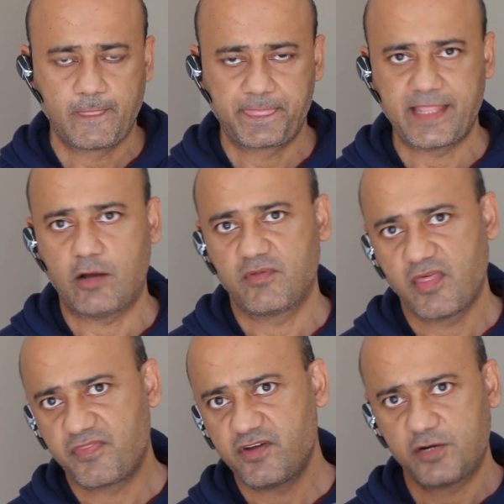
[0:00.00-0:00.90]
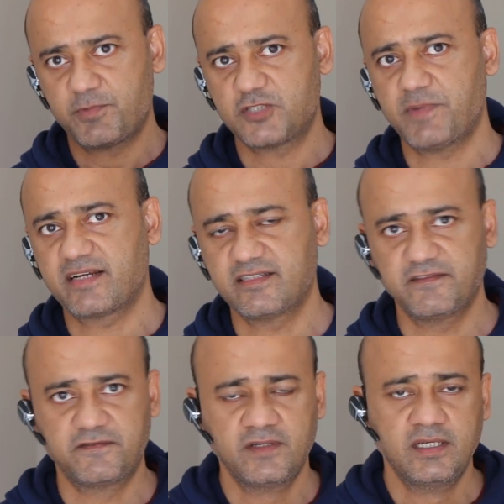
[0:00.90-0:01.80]
Now, the third
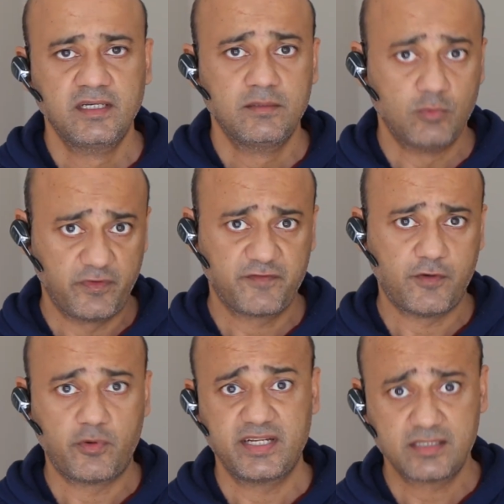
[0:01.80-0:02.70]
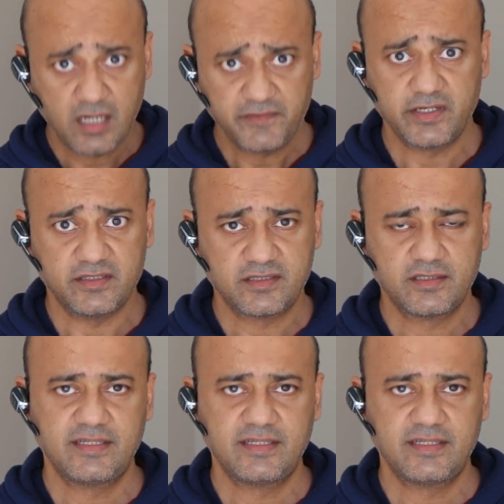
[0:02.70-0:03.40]
perspective moving forward is governance.